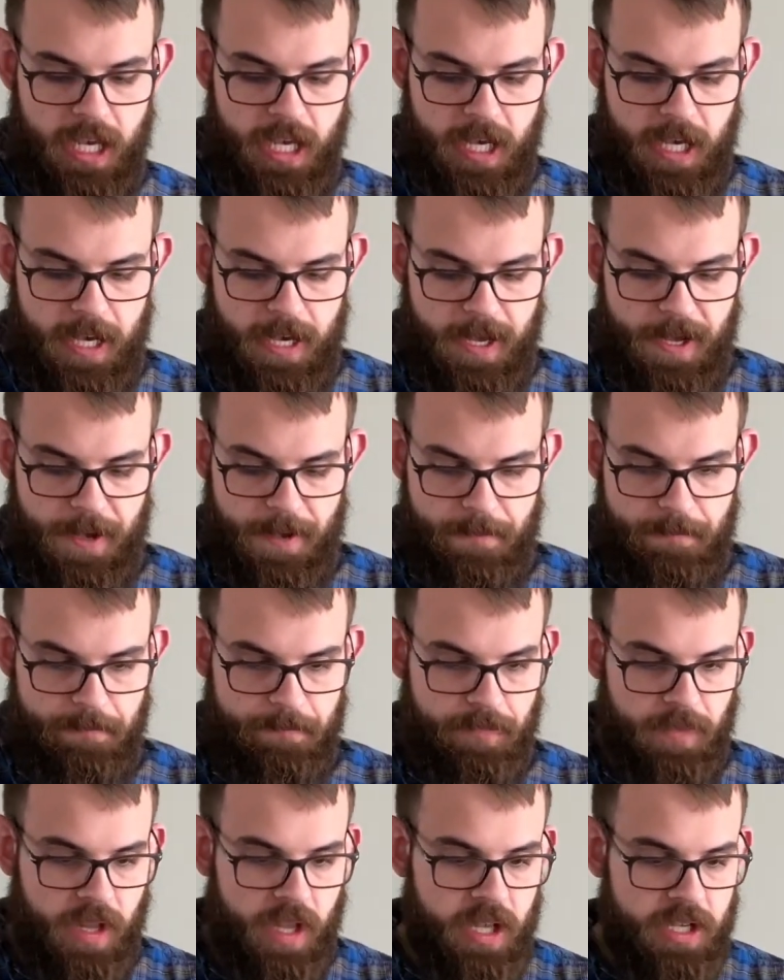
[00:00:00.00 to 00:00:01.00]

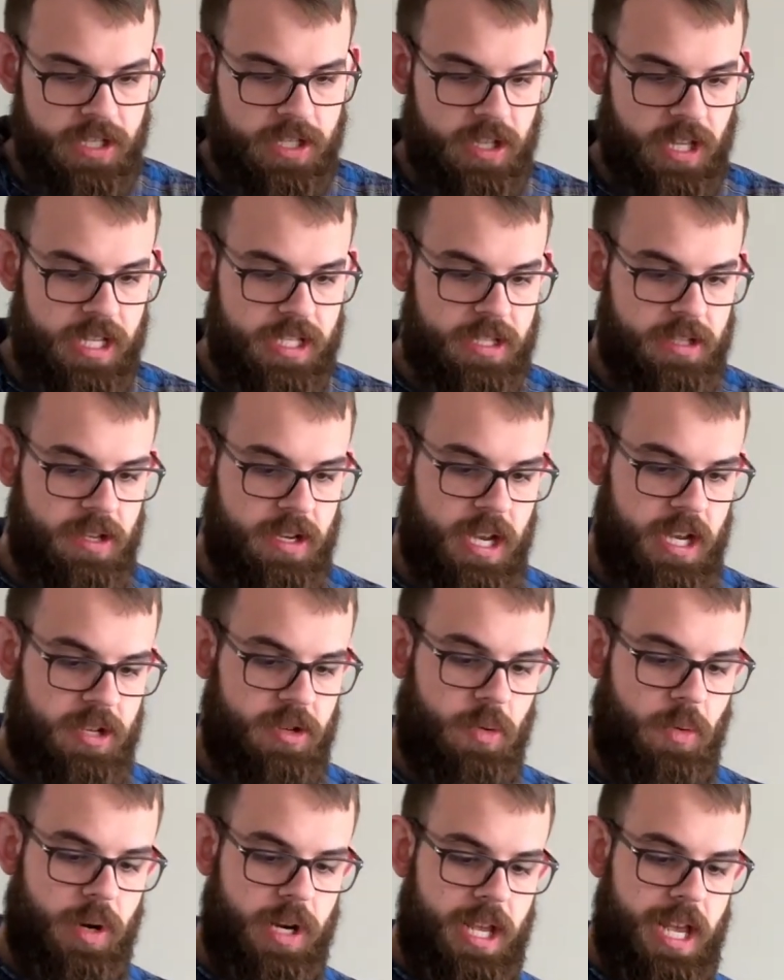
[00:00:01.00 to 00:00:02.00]
So let's look at
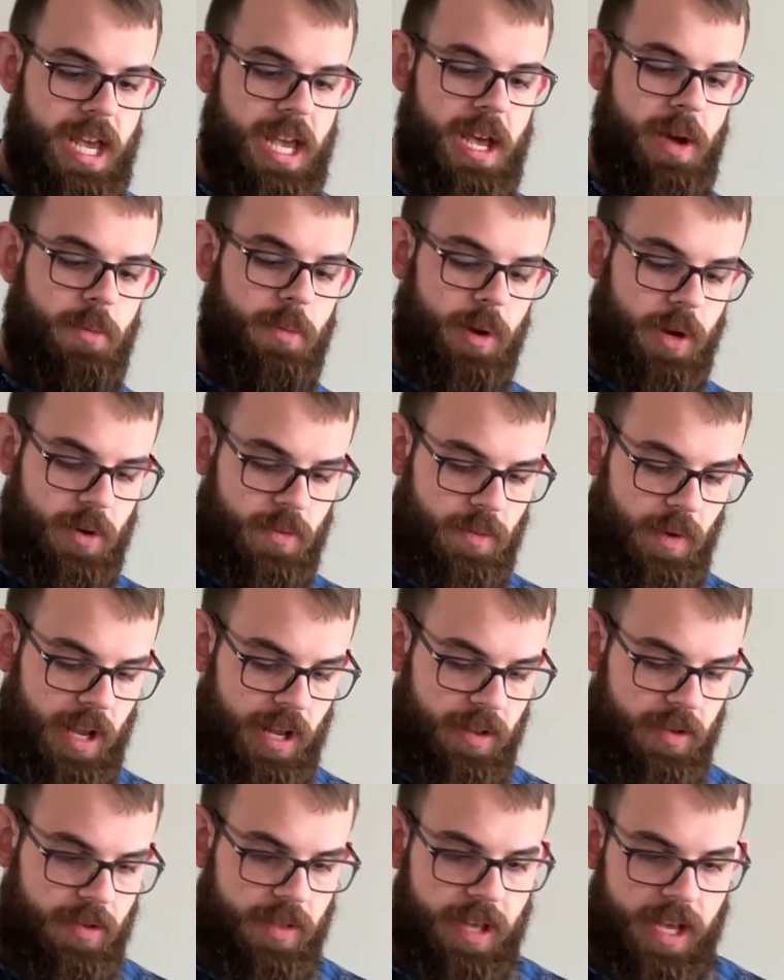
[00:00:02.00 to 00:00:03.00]
28 and we're going to read
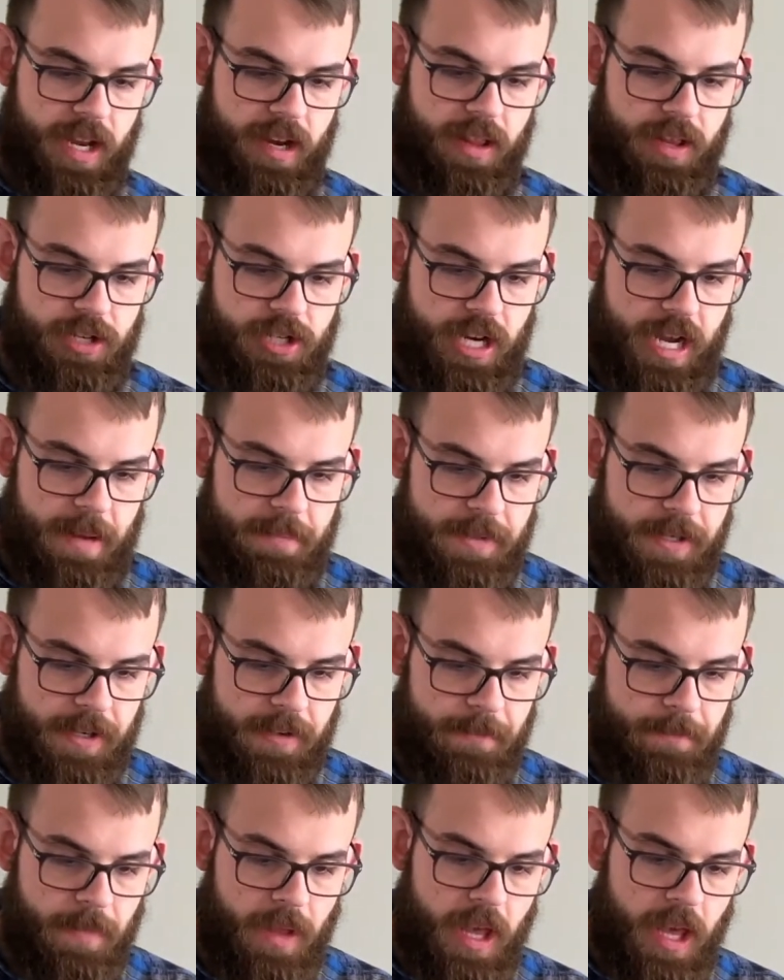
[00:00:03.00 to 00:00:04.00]
through the end of the
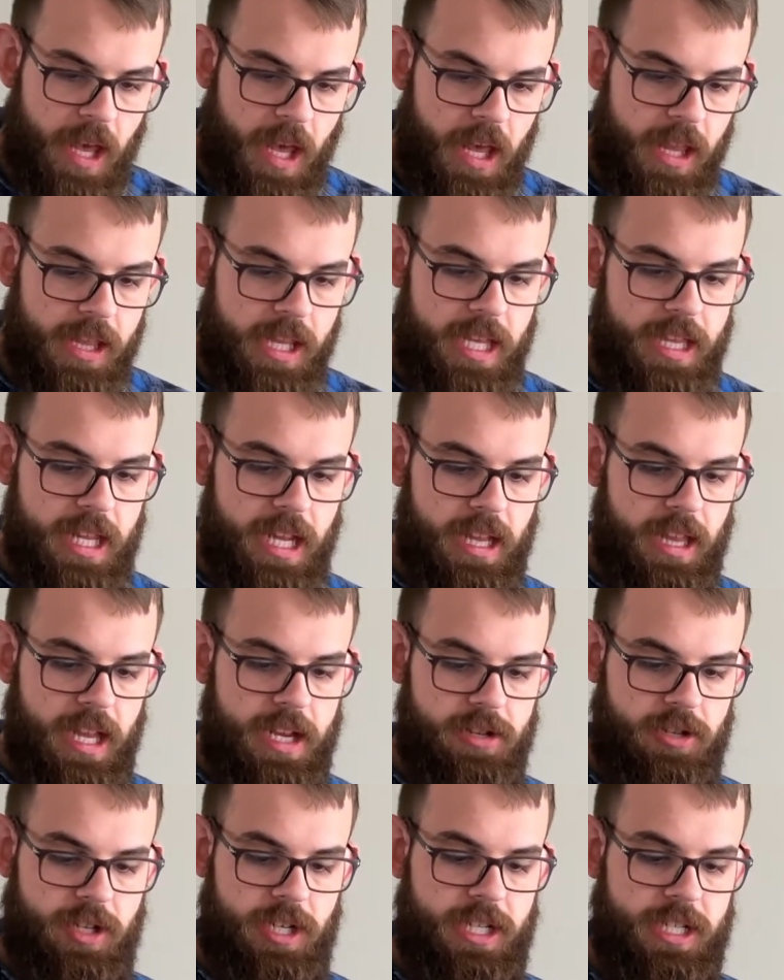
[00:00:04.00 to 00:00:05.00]
chapter. Then they
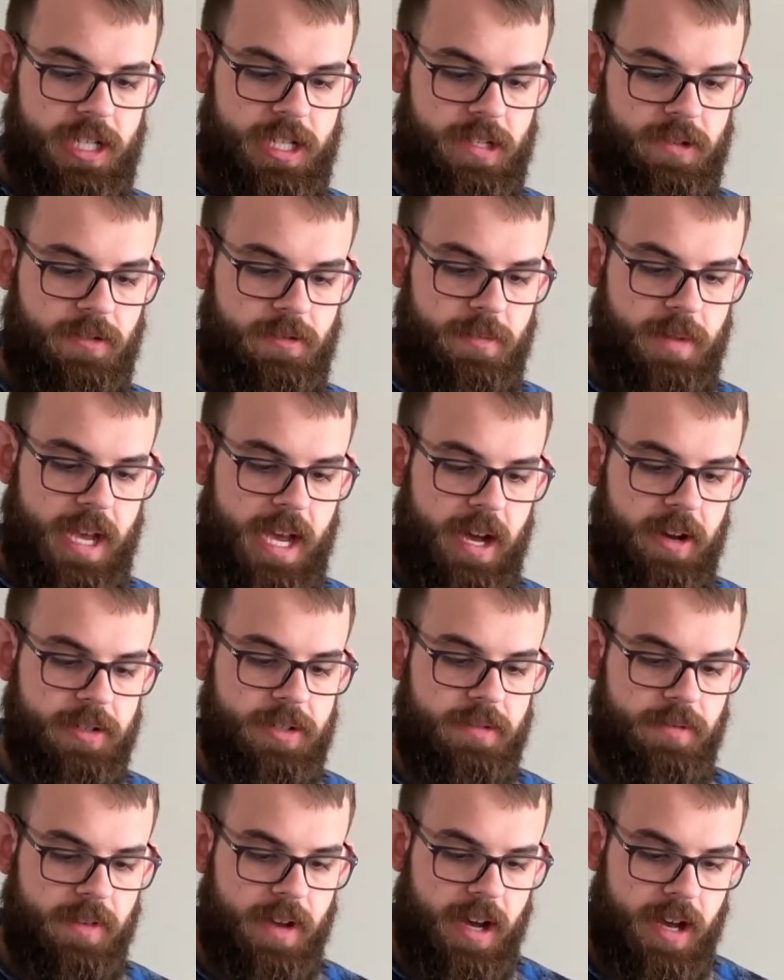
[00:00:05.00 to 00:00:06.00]
led Jesus from the house
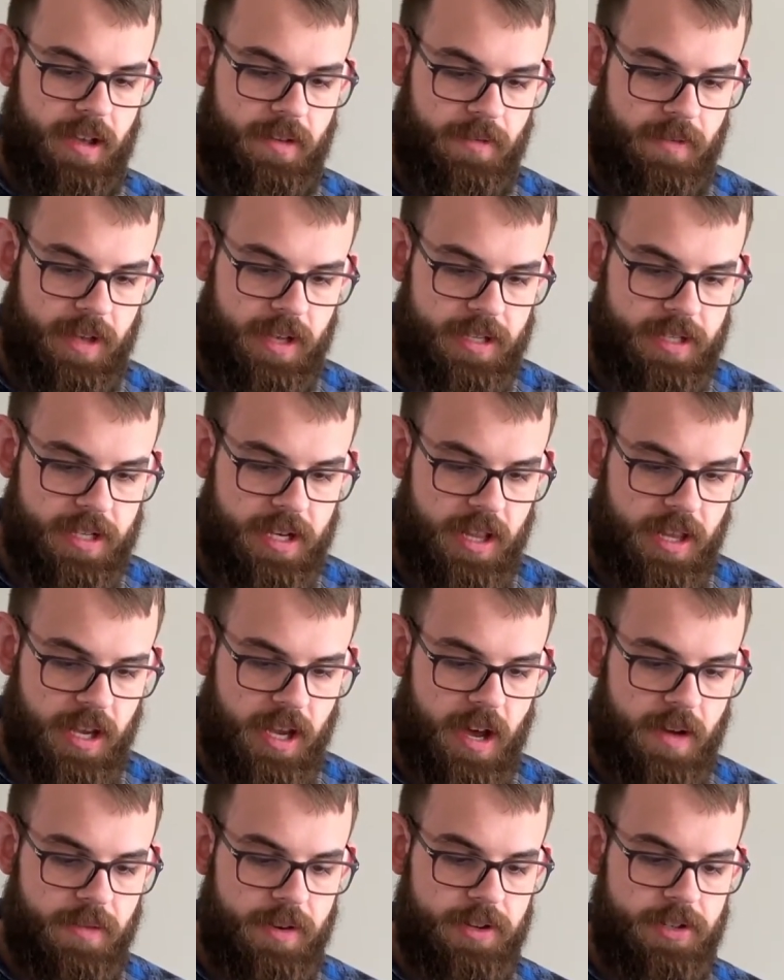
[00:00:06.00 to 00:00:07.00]
of Caiaphas to the
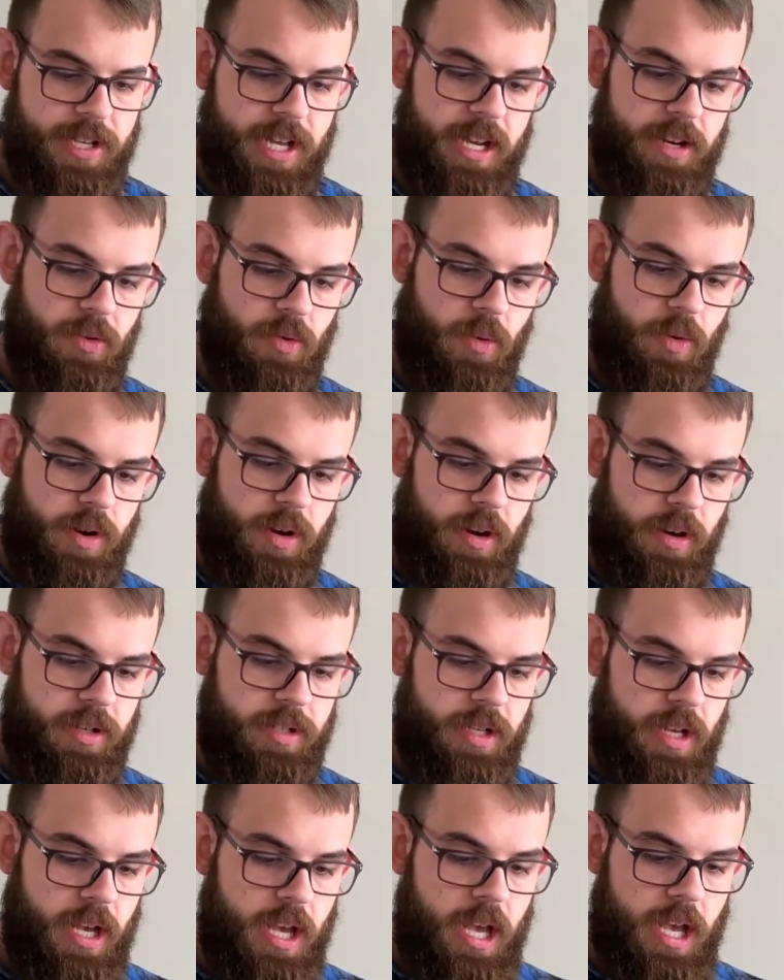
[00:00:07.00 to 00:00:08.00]
governor's
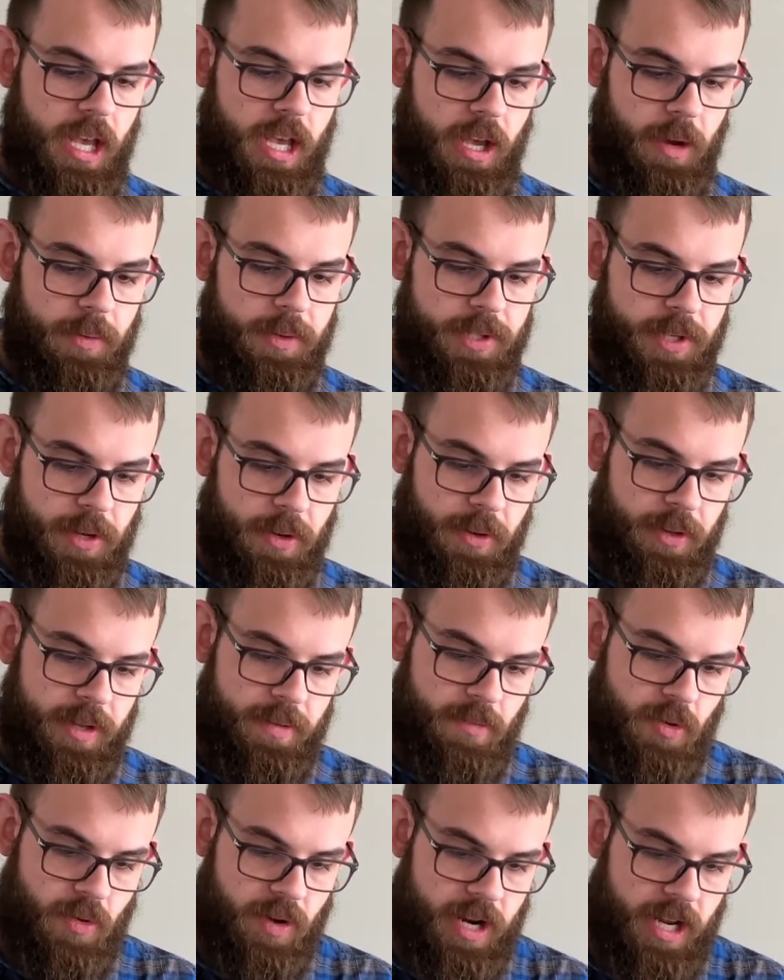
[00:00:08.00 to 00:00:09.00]
headquarters. It was early
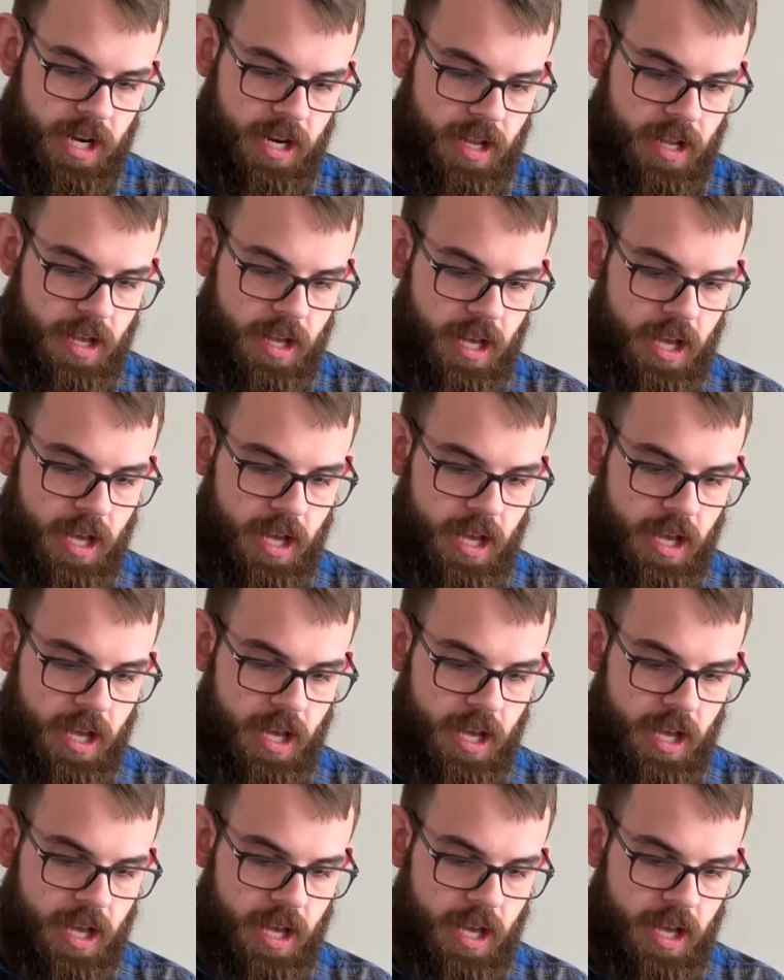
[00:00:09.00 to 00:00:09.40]
morning.